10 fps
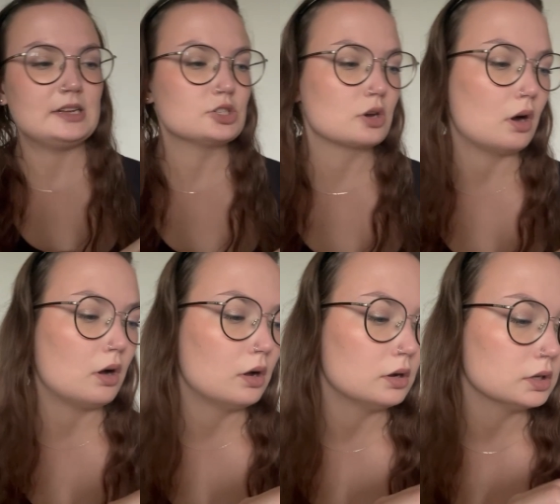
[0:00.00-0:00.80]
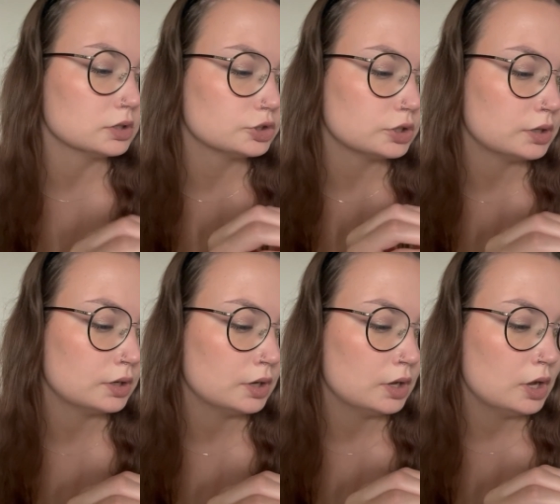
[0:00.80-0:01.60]
is called
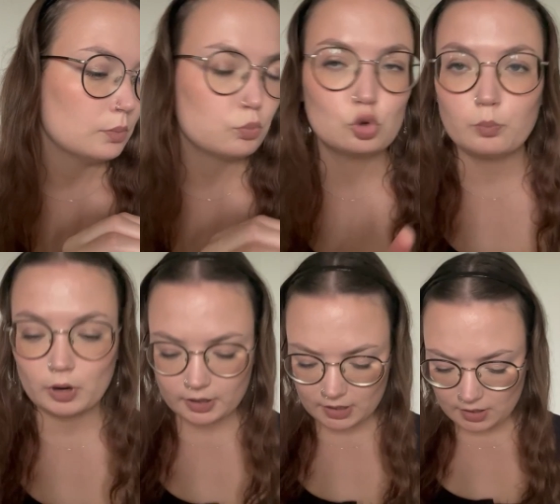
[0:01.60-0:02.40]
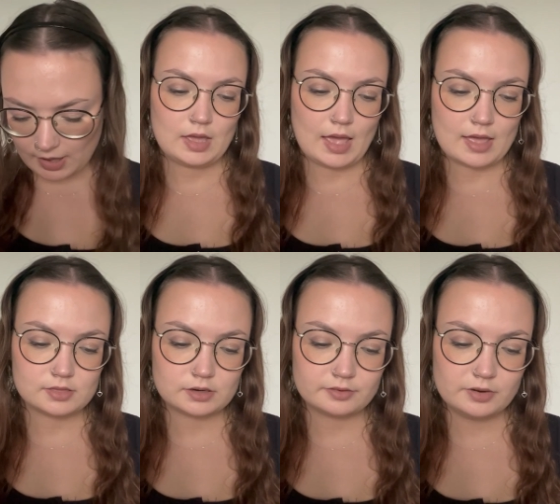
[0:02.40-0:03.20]
Pool Party and
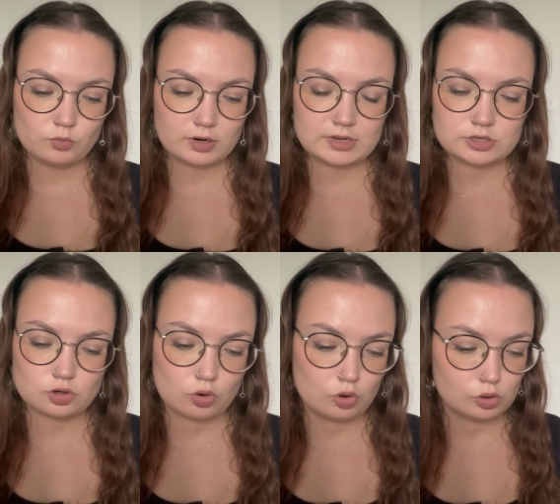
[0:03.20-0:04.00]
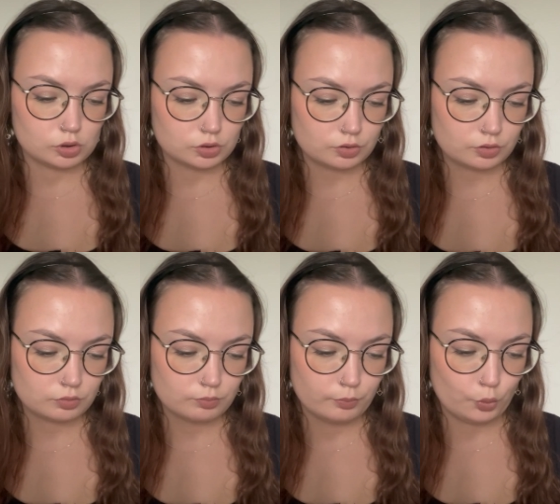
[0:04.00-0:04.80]
the green one is called
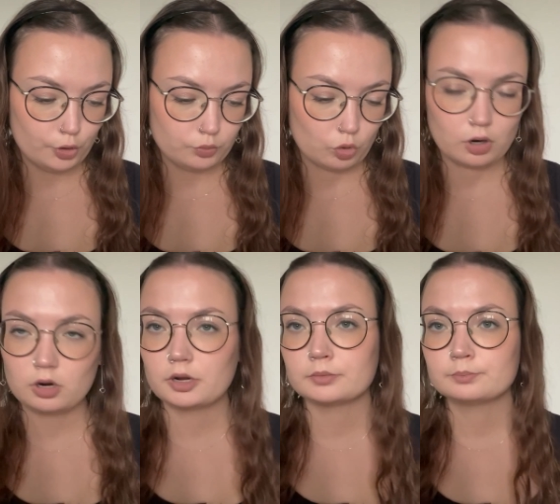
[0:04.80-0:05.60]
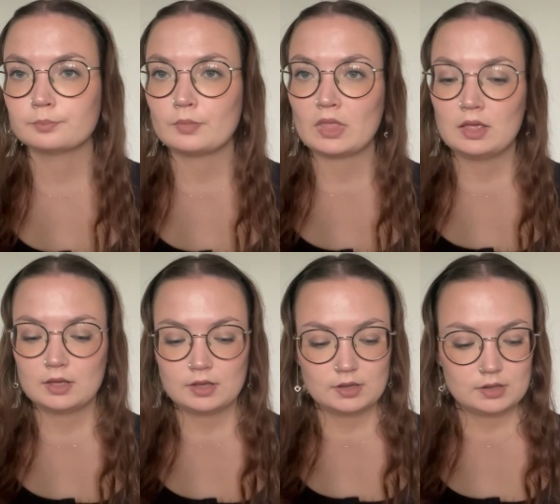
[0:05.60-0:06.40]
Boardwalk.
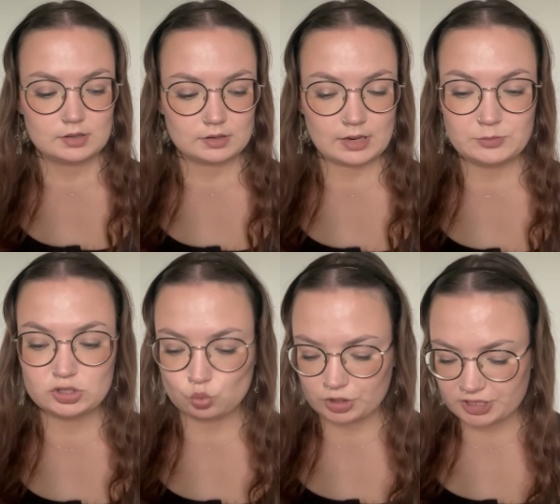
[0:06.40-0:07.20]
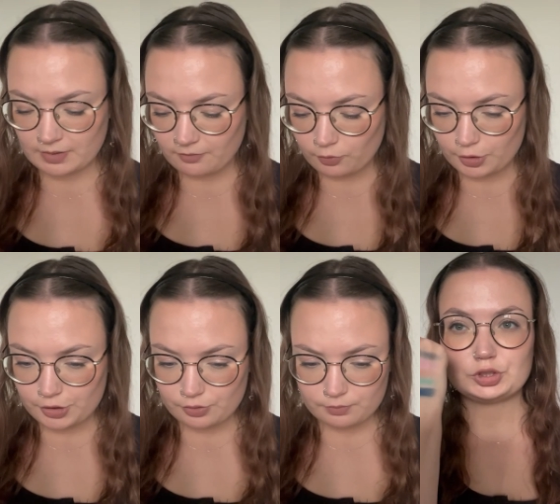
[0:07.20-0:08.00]
Let me swatch them for
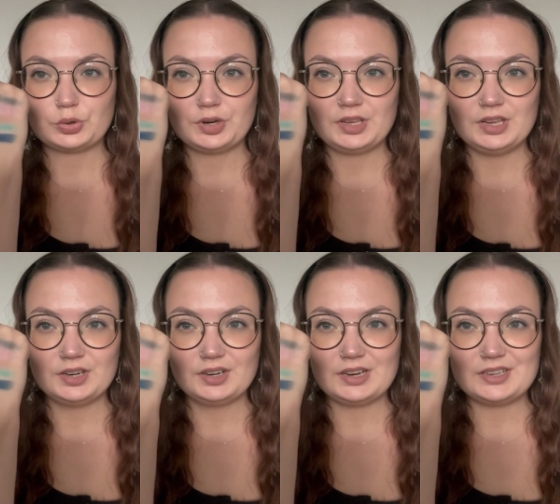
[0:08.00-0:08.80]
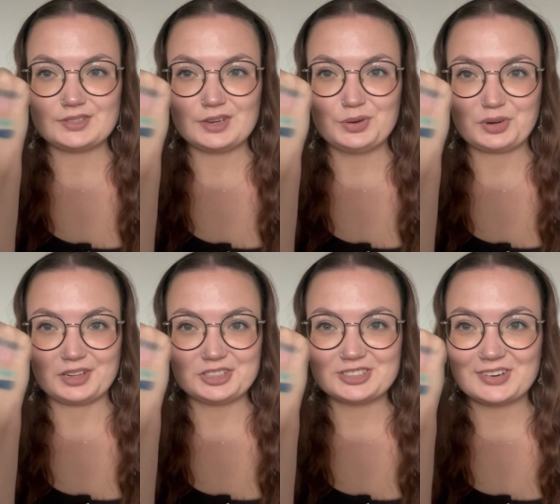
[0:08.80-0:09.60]
you. So here is the new
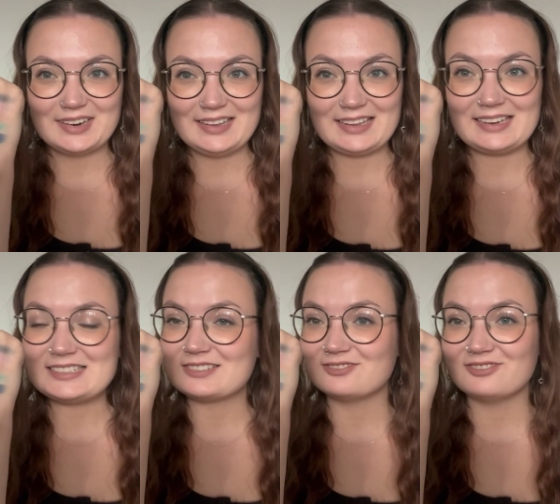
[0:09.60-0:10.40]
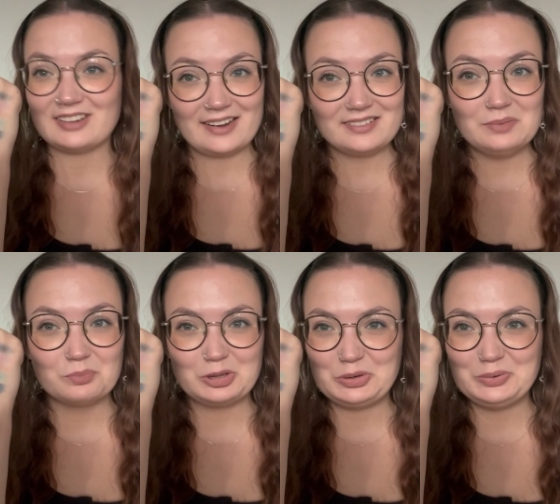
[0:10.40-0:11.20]
color story. It is very
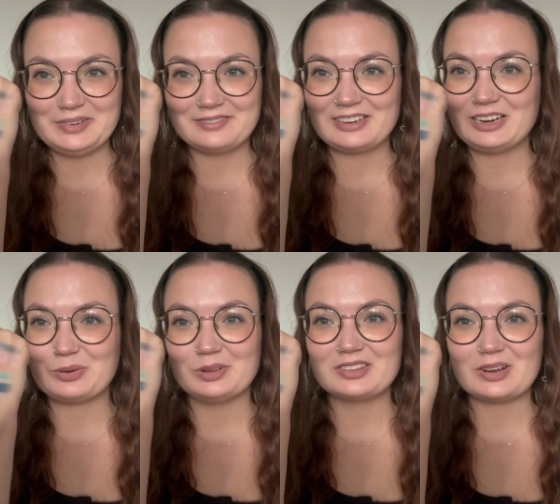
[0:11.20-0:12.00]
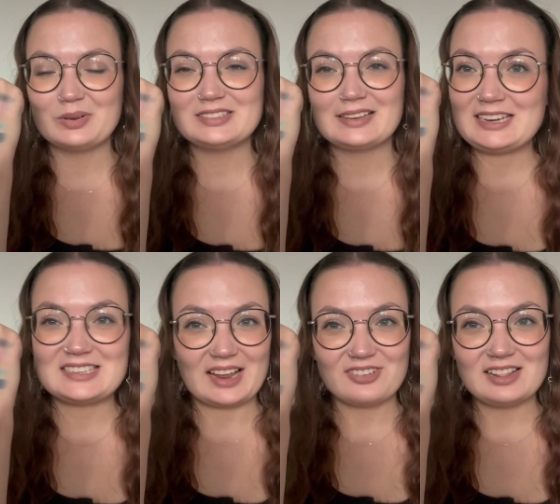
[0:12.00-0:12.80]
blue and very cool toned. It's
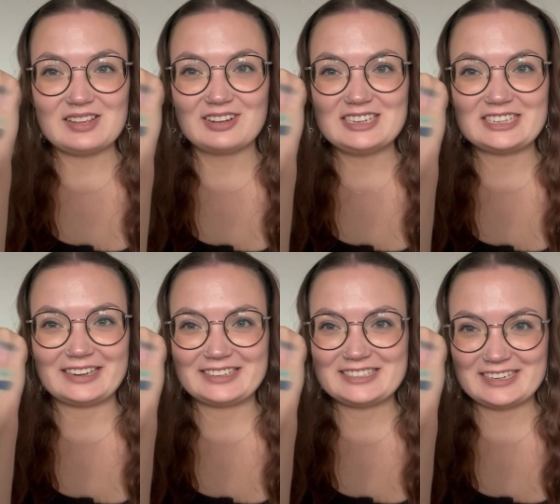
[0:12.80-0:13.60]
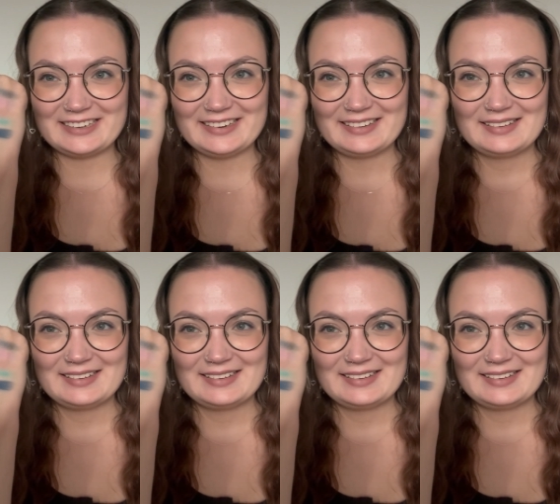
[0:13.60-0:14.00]
definitely very challenging.